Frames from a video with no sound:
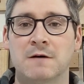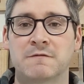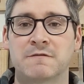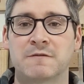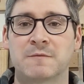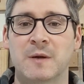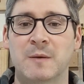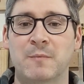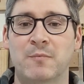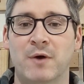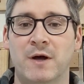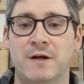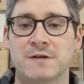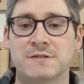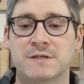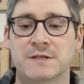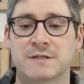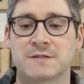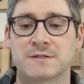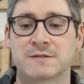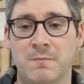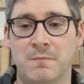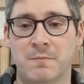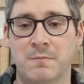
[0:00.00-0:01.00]
for my
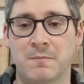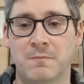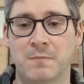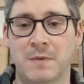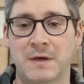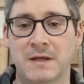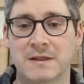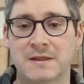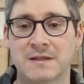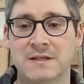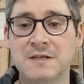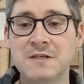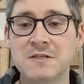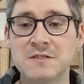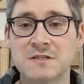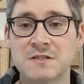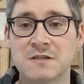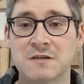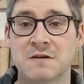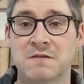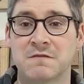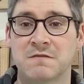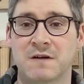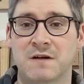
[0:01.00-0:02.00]
projects. My
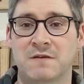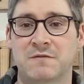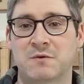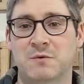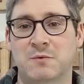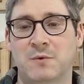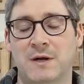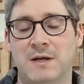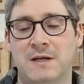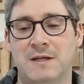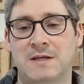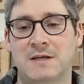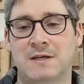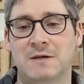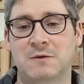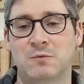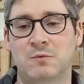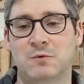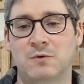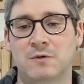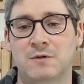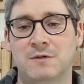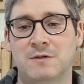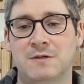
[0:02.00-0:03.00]
least favorite way to get
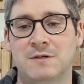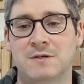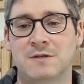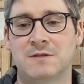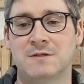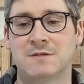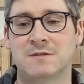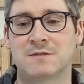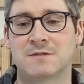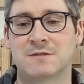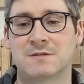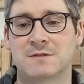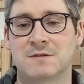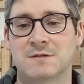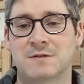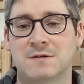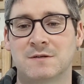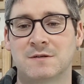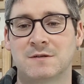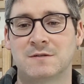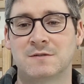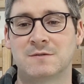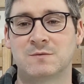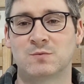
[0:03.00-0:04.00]
wood is
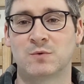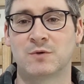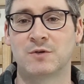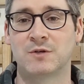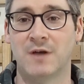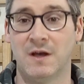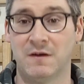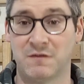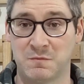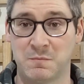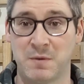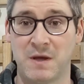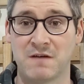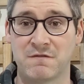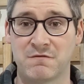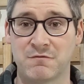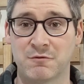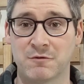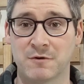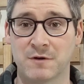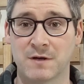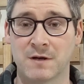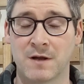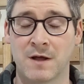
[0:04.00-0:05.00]
when you have to pay
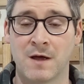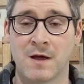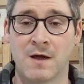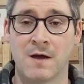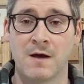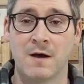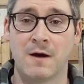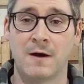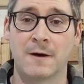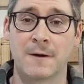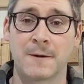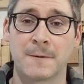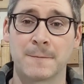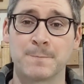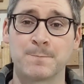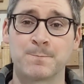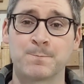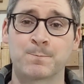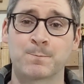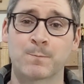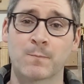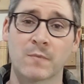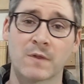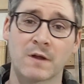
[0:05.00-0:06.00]
for it.
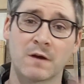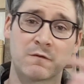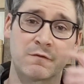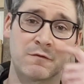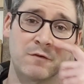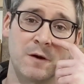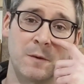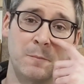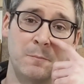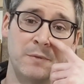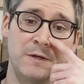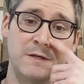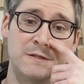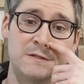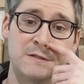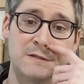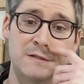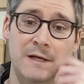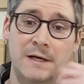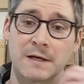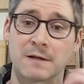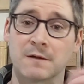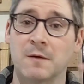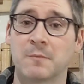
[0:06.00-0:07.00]
From
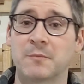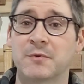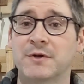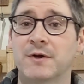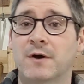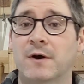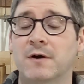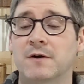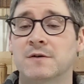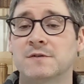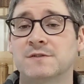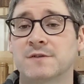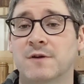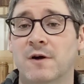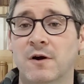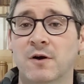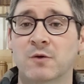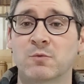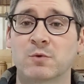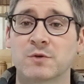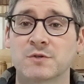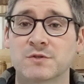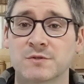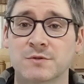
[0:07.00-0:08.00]
places like lumber yards and
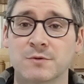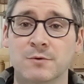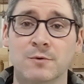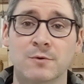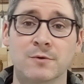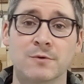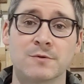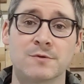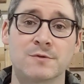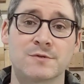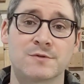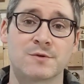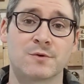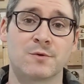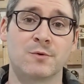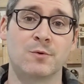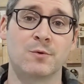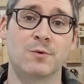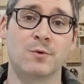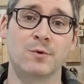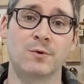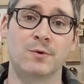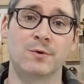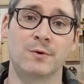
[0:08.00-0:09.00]
hardware stores
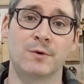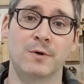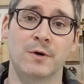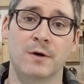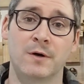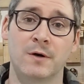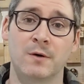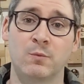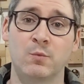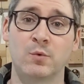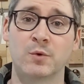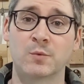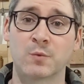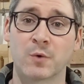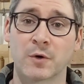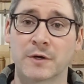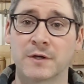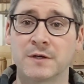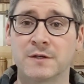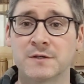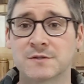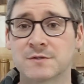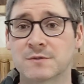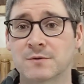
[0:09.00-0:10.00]
or
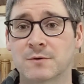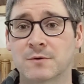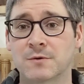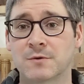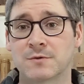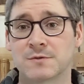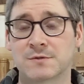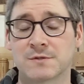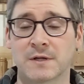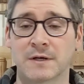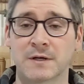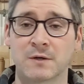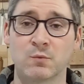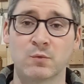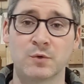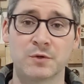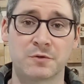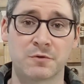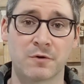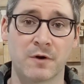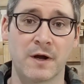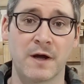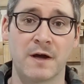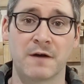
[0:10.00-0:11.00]
woodworking stores like
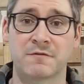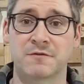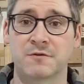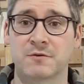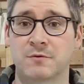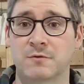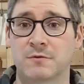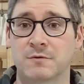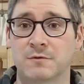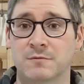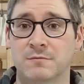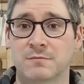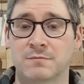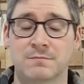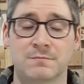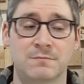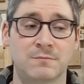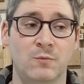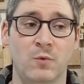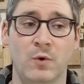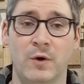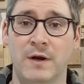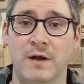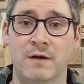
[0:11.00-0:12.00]
Woodcraft or
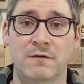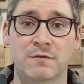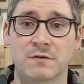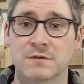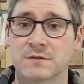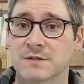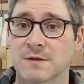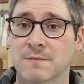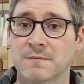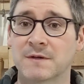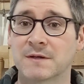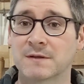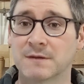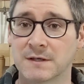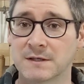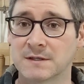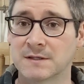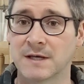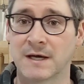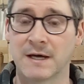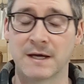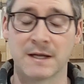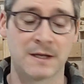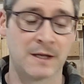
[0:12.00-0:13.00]
whatever, something
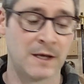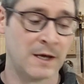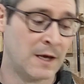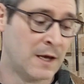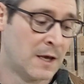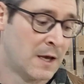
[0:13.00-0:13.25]
like that.